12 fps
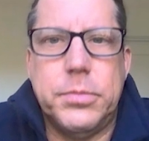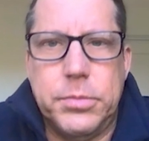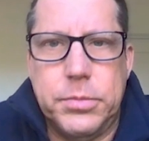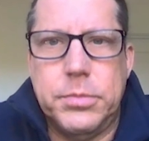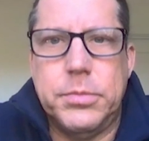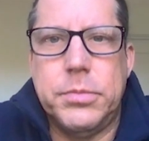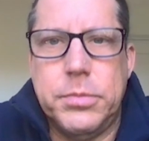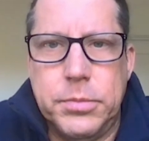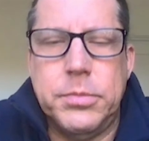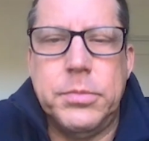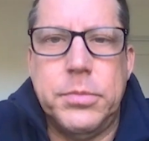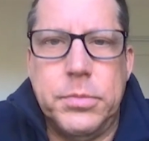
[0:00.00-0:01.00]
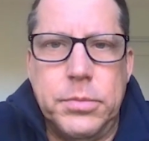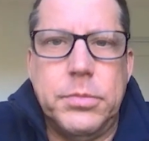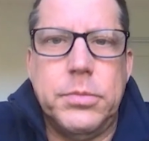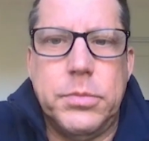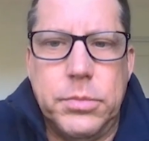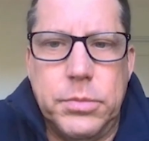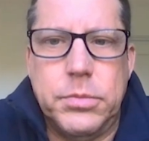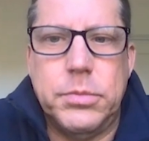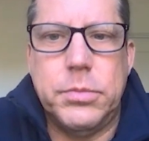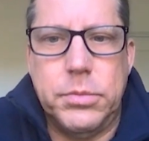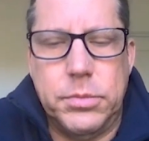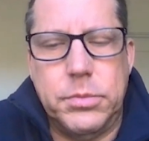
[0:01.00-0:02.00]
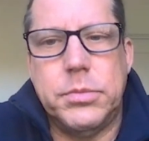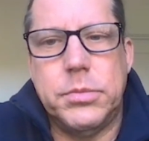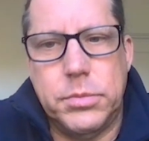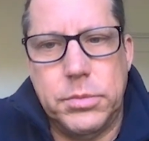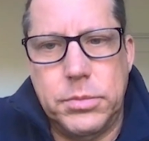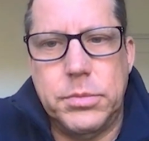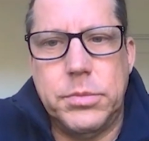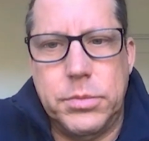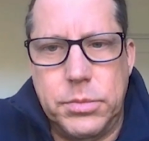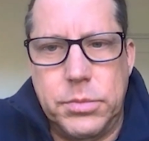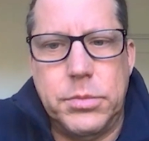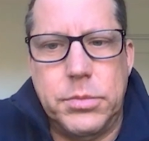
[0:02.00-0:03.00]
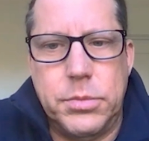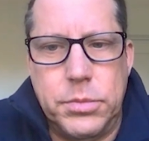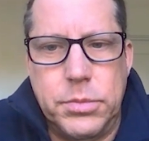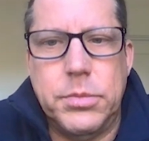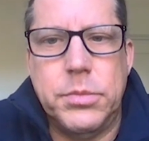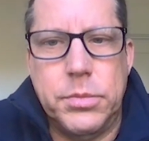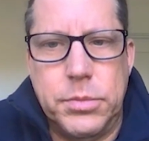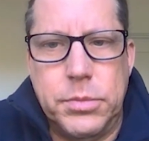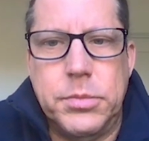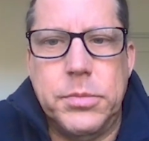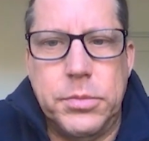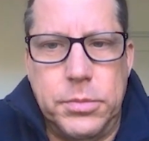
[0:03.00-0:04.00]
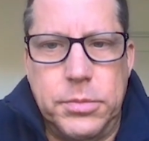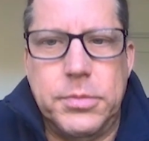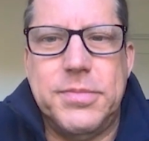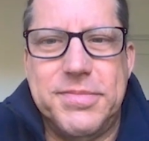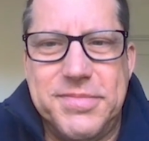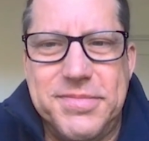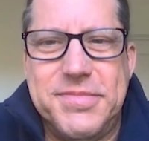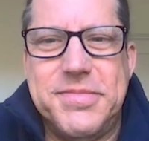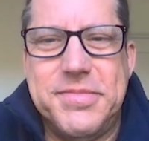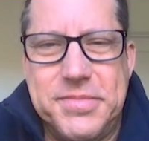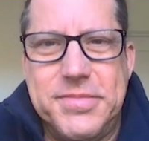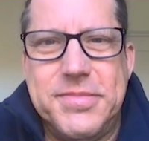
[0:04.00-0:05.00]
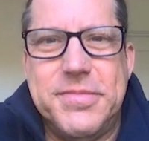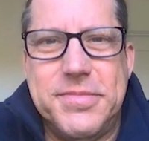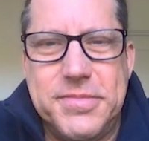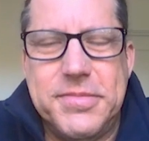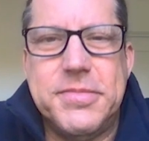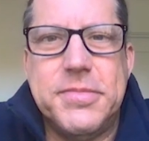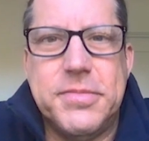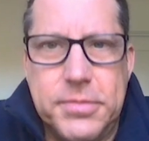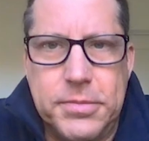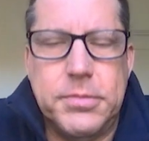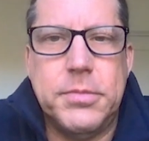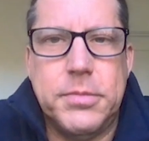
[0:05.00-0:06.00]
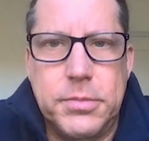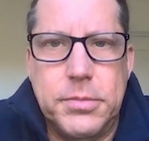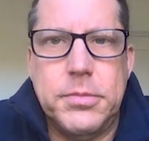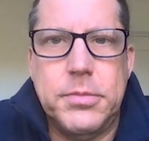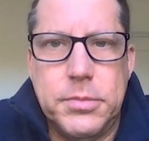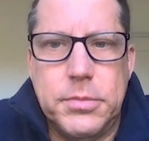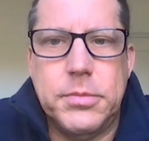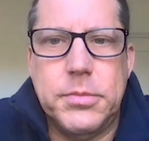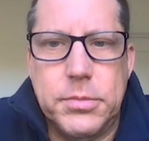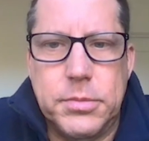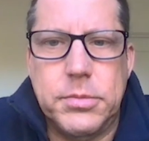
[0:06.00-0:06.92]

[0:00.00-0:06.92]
No words are spoken by the person on screen.